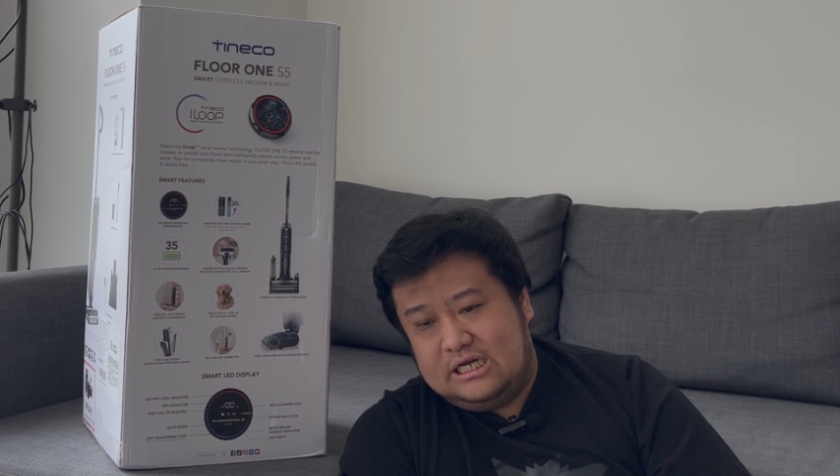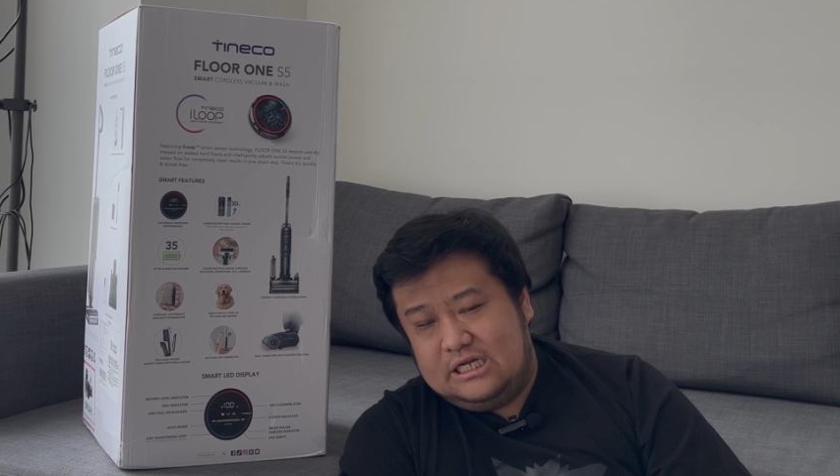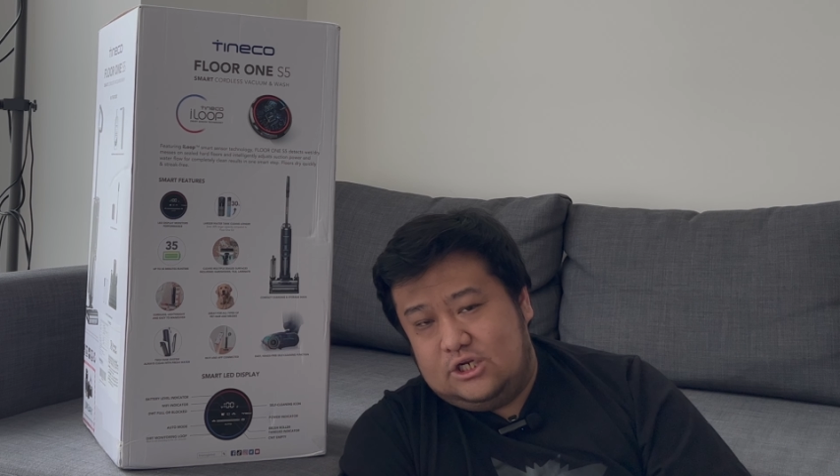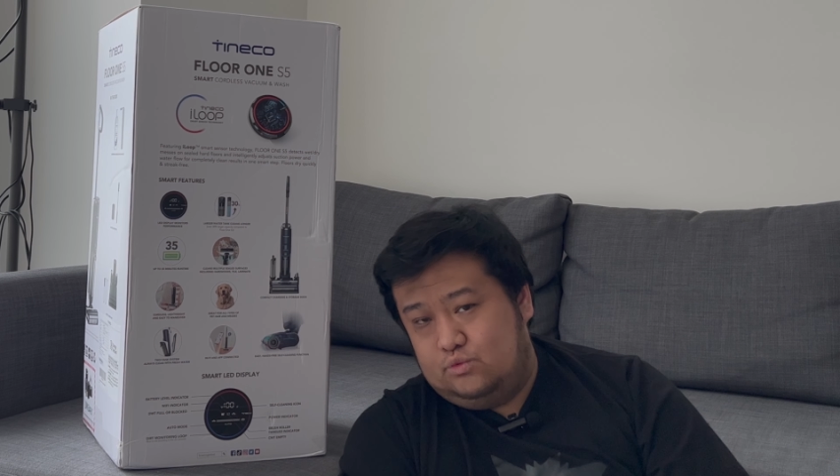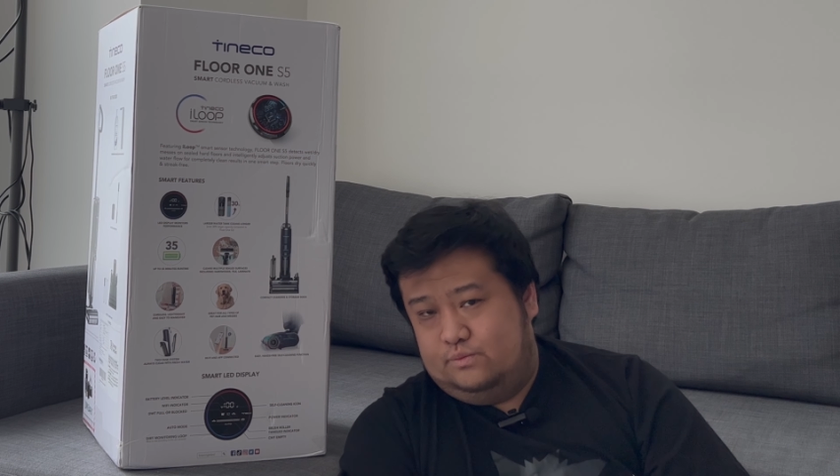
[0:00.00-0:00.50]

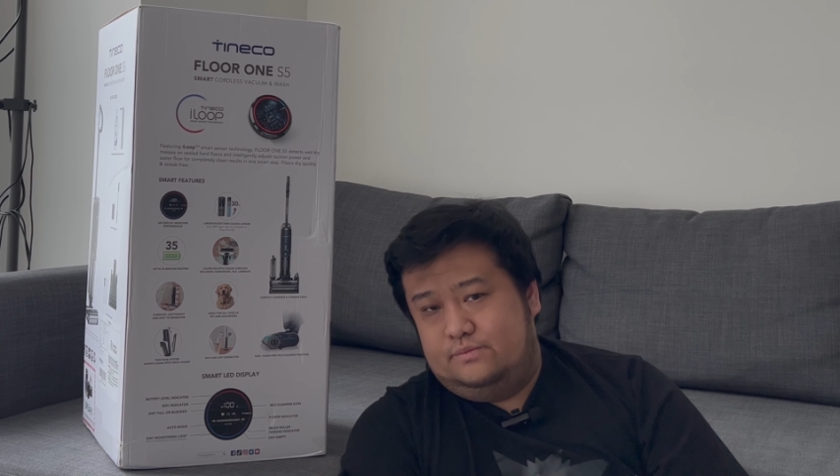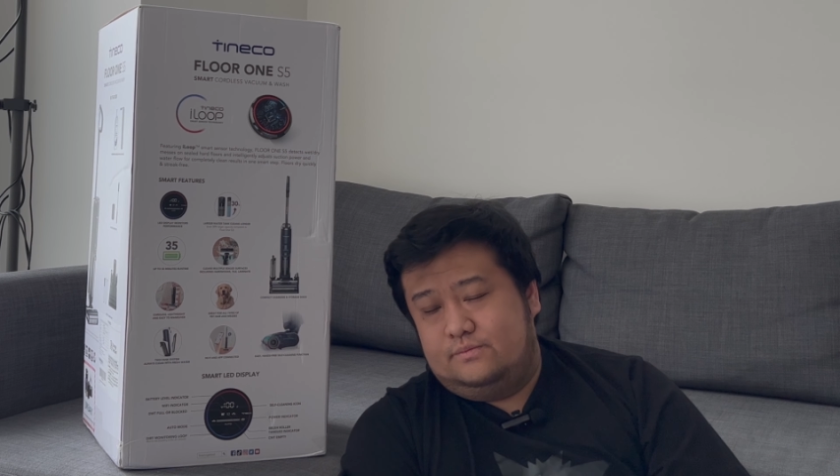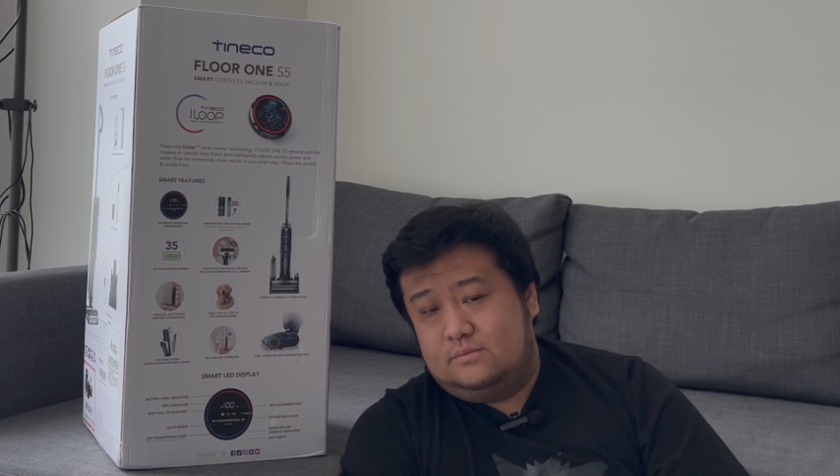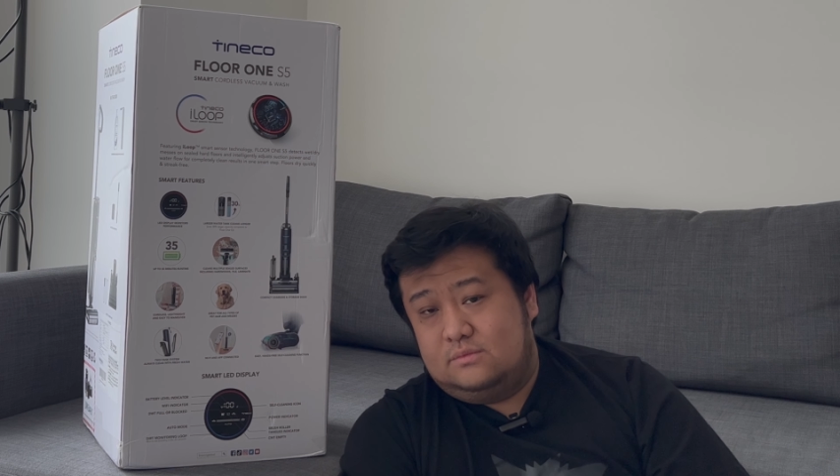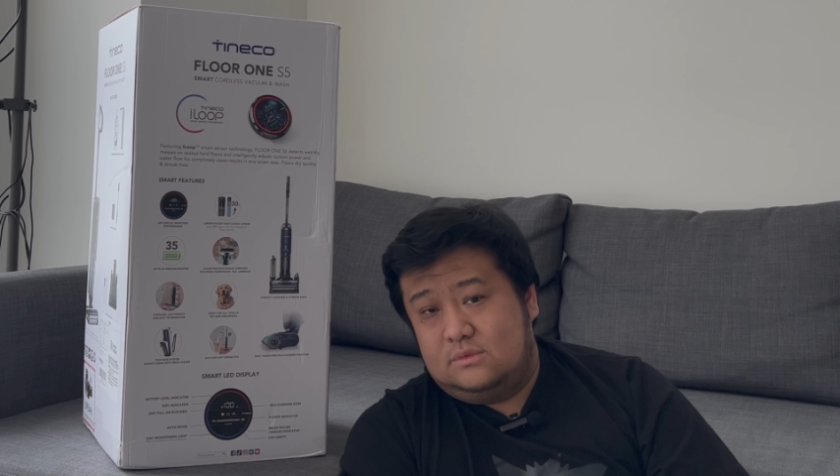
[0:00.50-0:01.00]
nope.
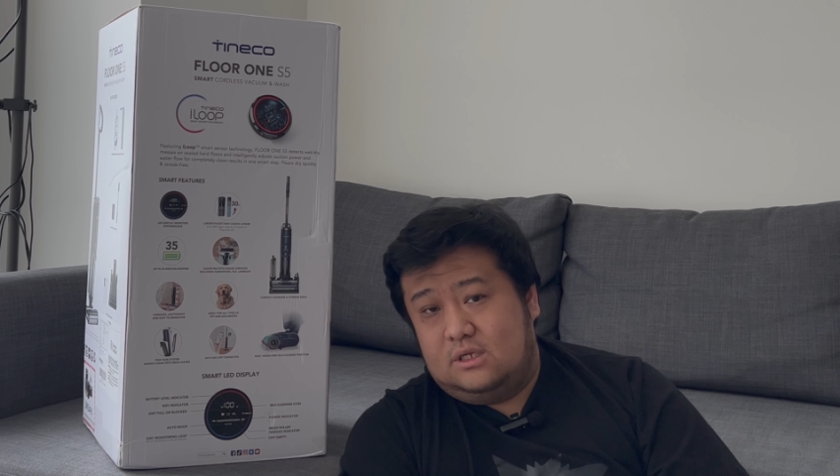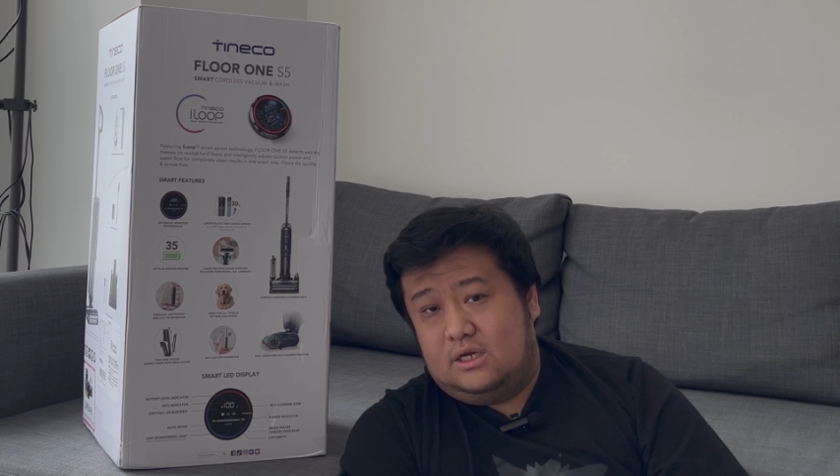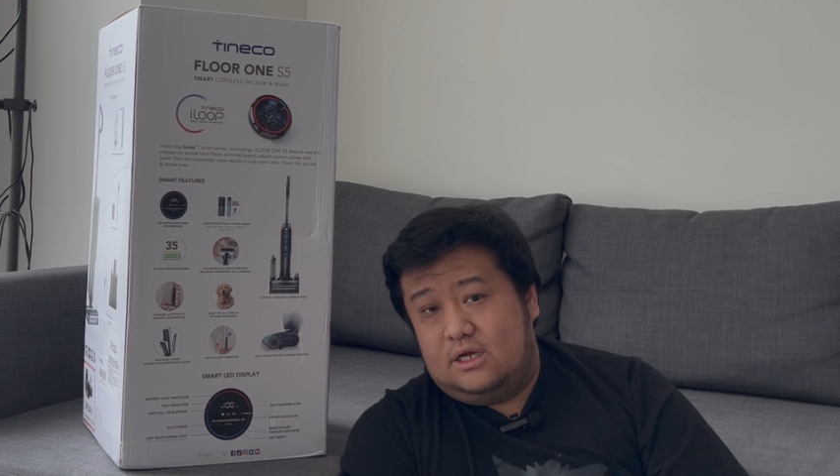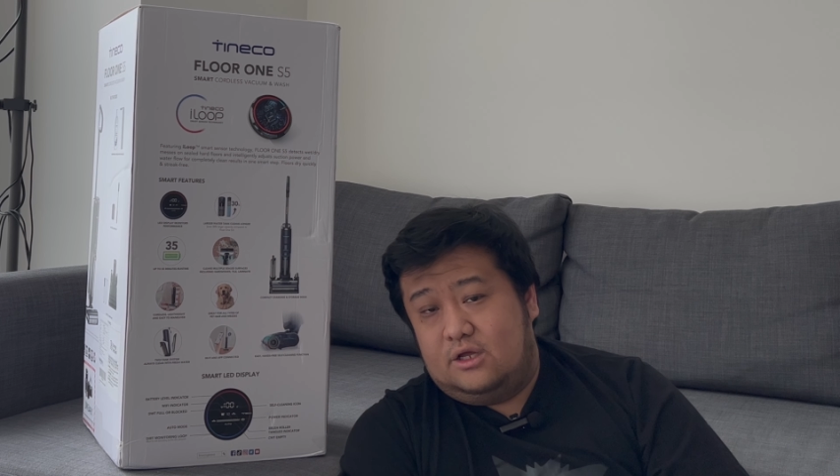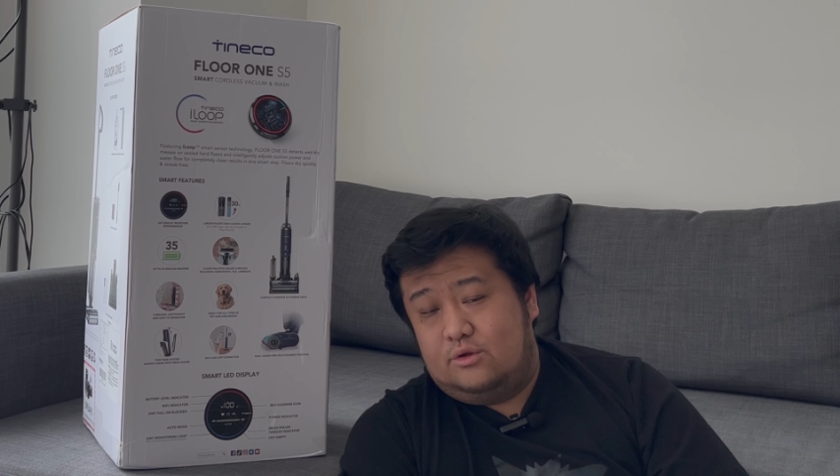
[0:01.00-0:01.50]

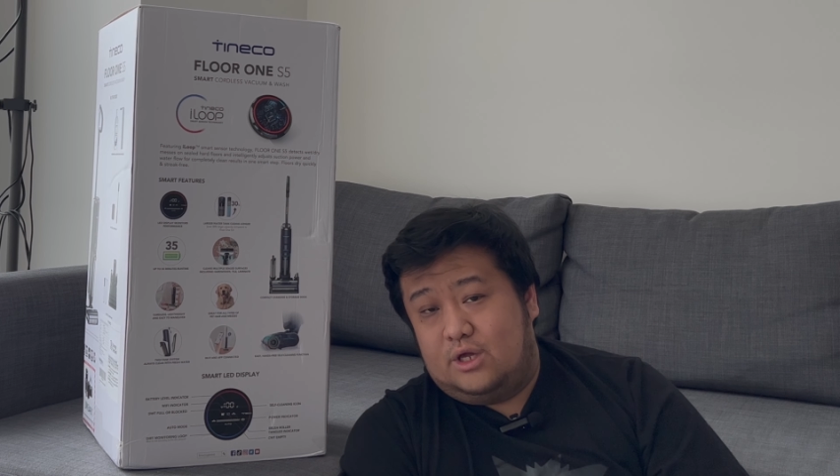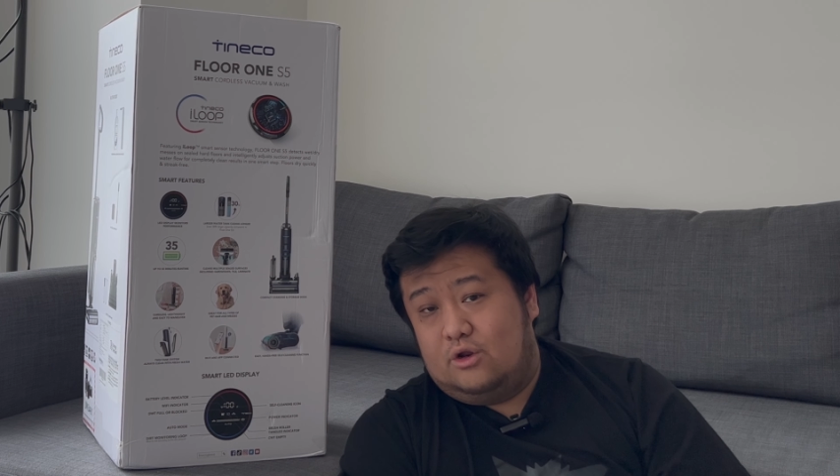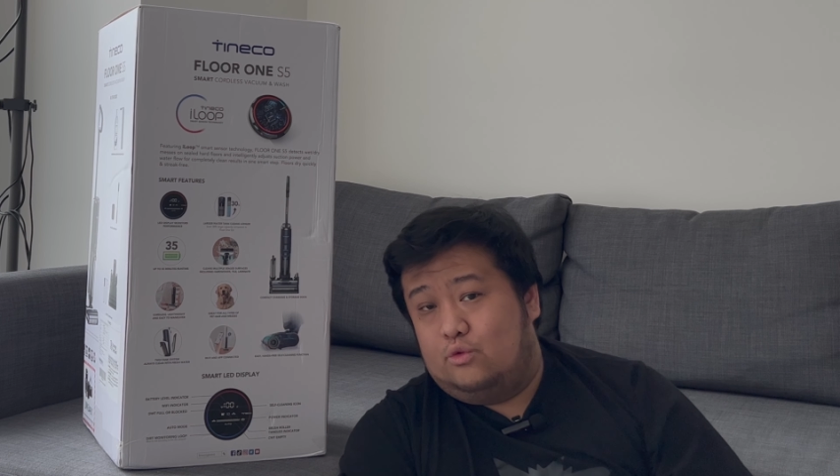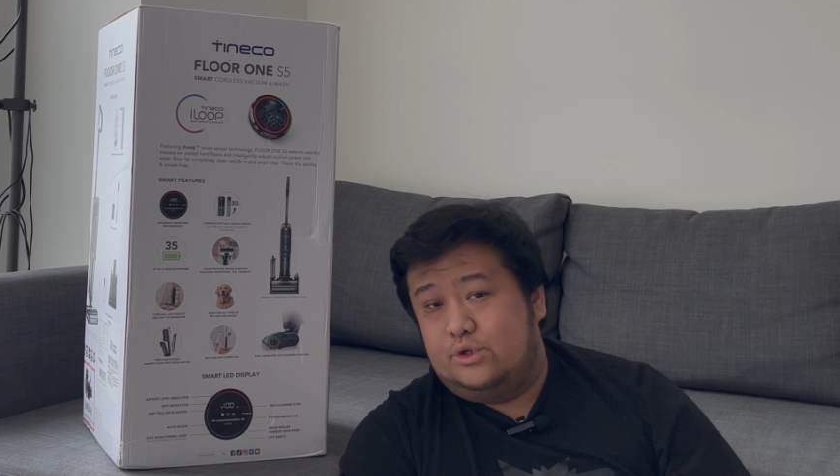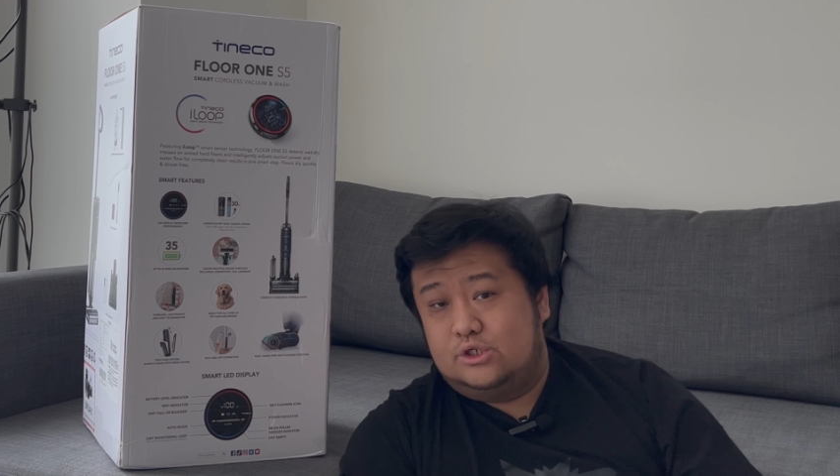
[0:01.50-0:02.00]
You can
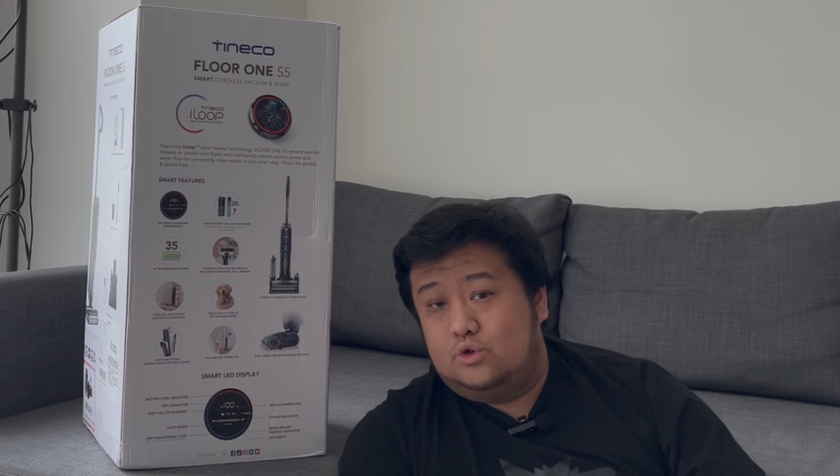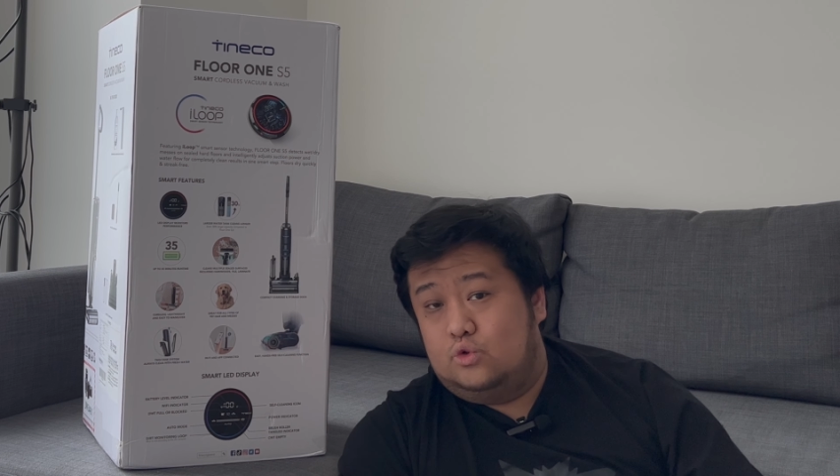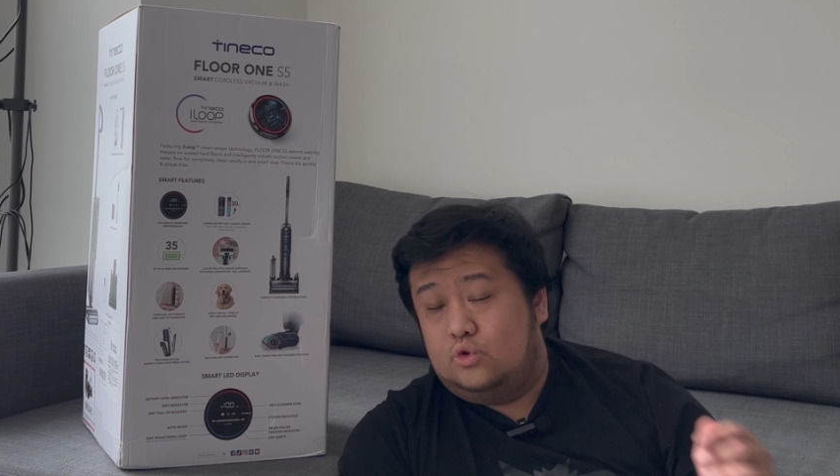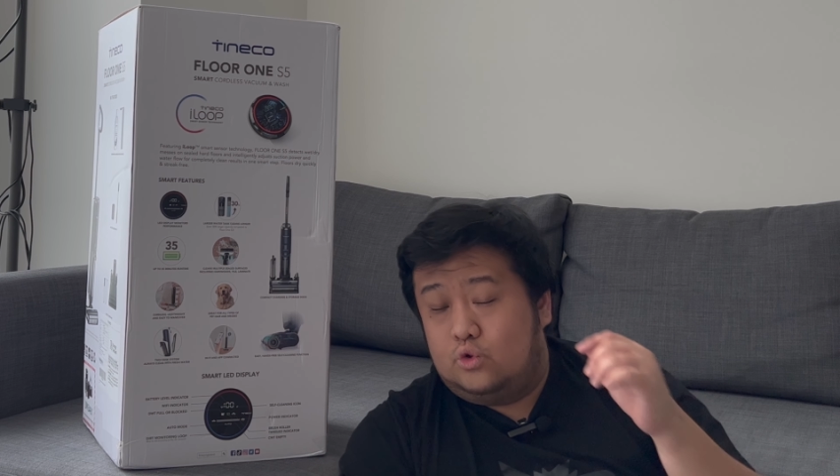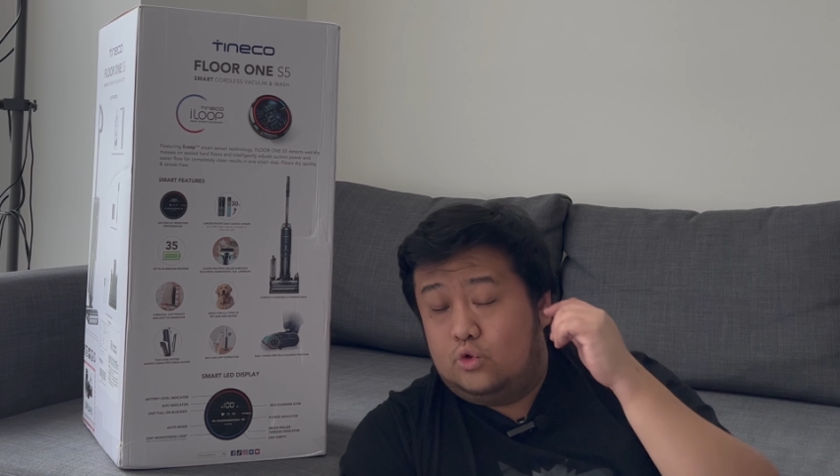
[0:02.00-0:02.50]
always
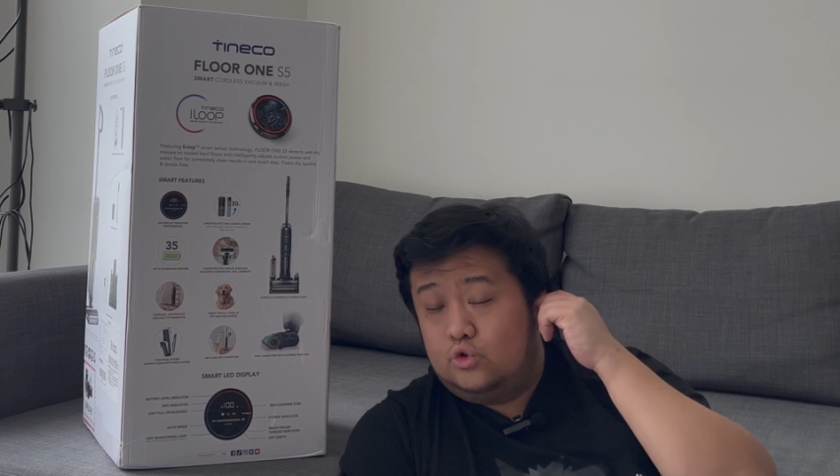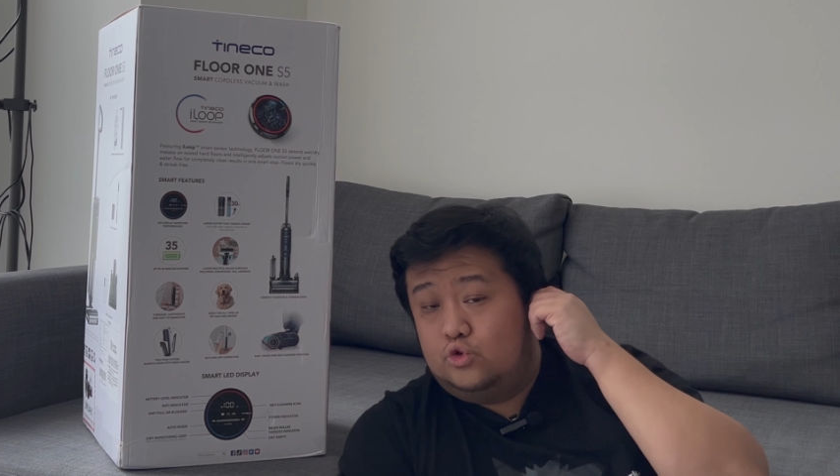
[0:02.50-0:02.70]
go